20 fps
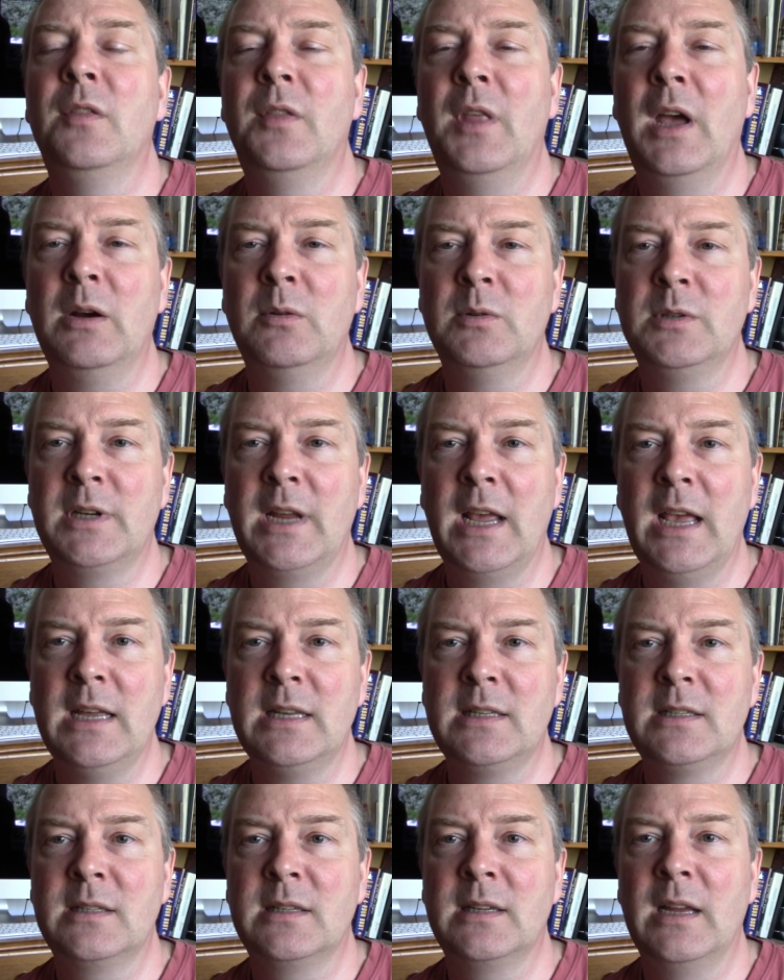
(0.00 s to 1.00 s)
That would
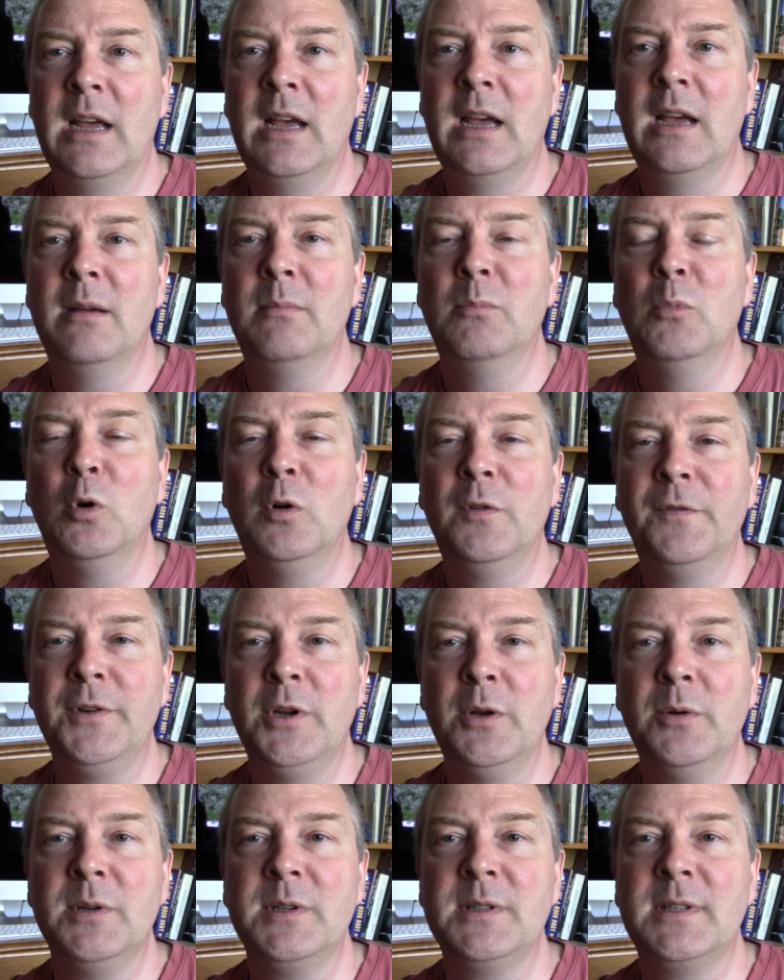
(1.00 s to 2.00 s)
get more
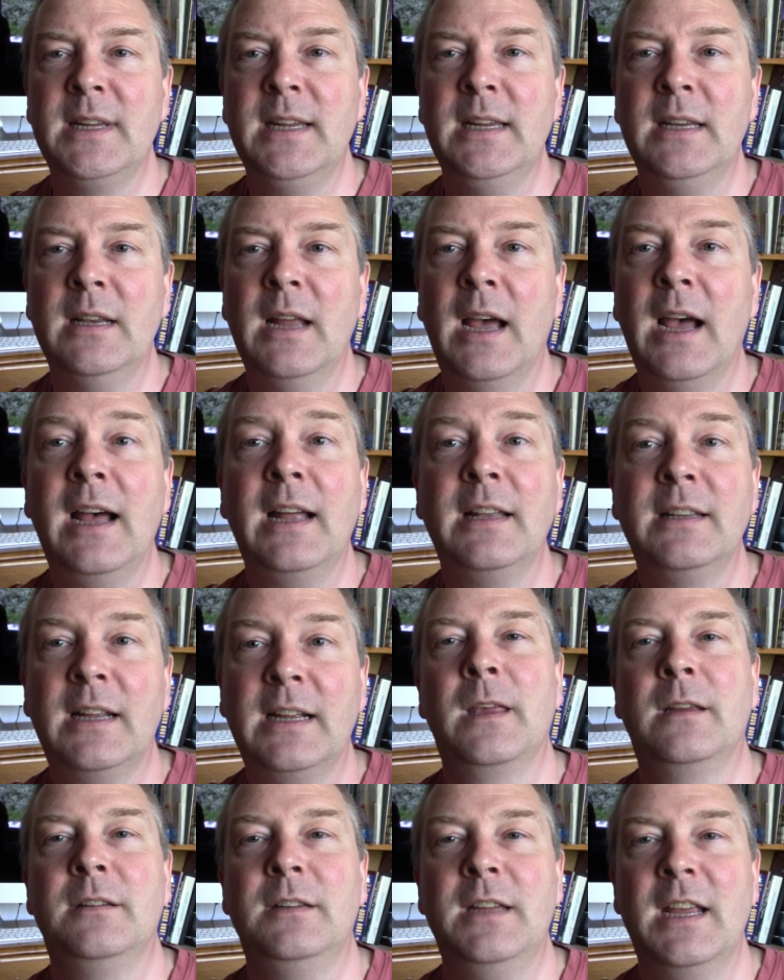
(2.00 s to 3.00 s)
viewers in, and
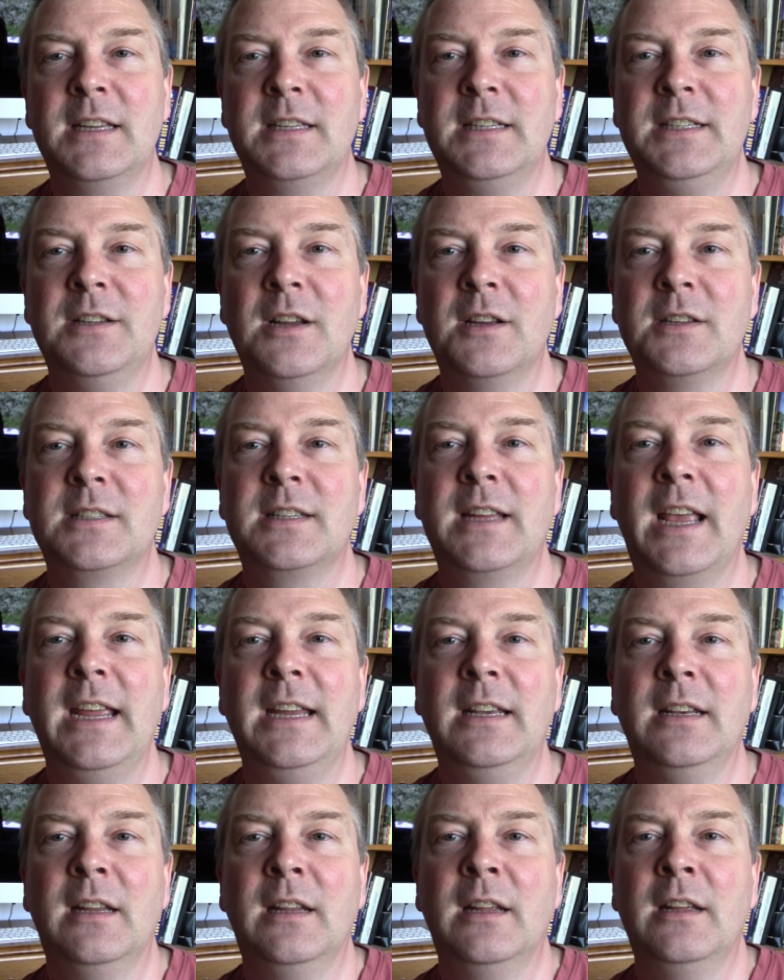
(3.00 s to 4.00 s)
yes, he does
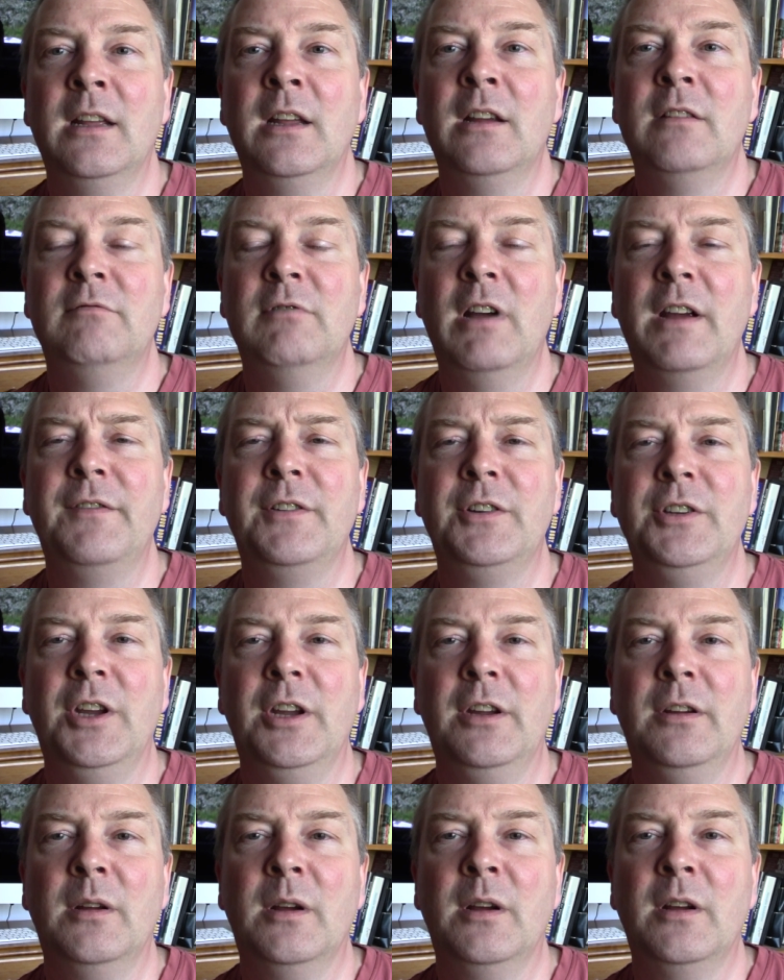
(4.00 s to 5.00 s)
gain
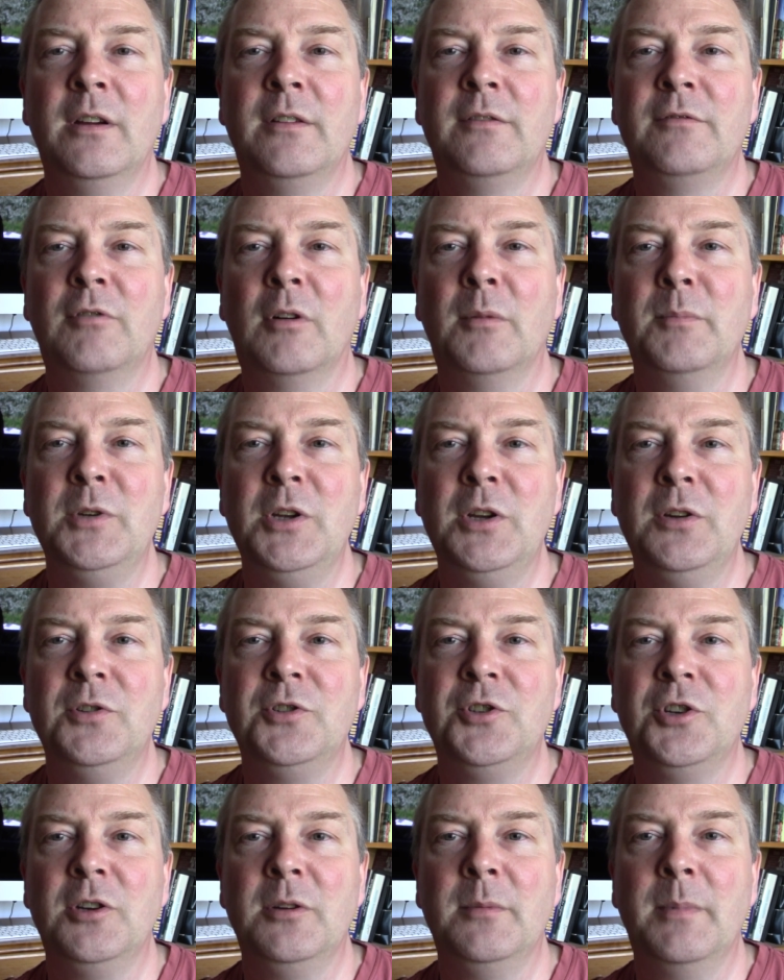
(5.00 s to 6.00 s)
revenue from
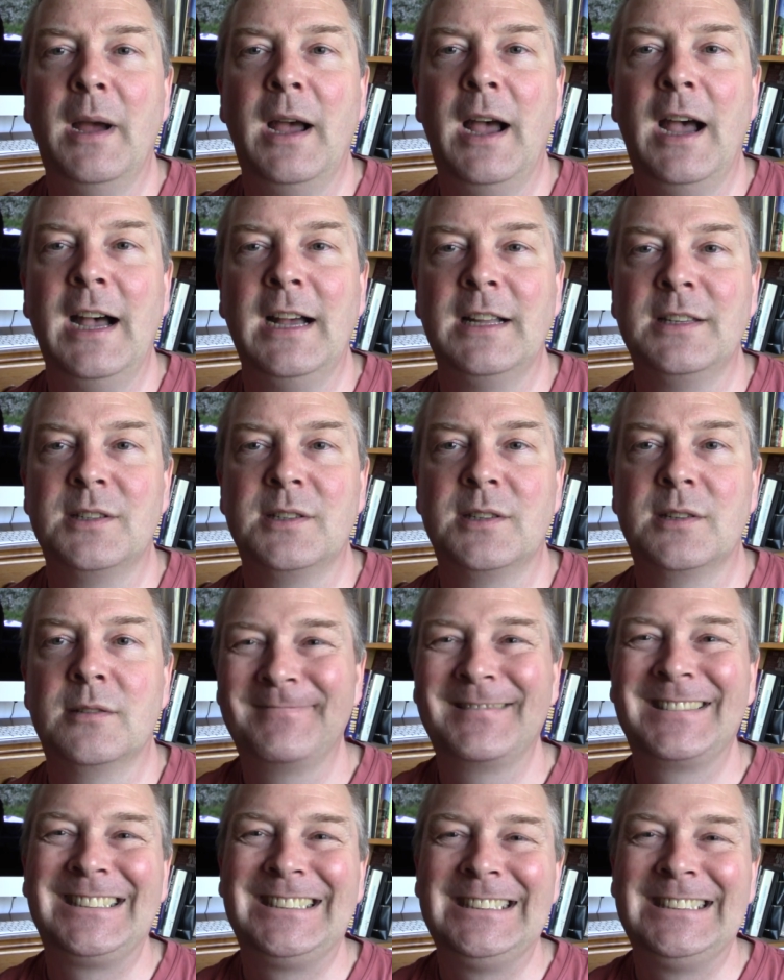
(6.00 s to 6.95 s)
YouTube ads.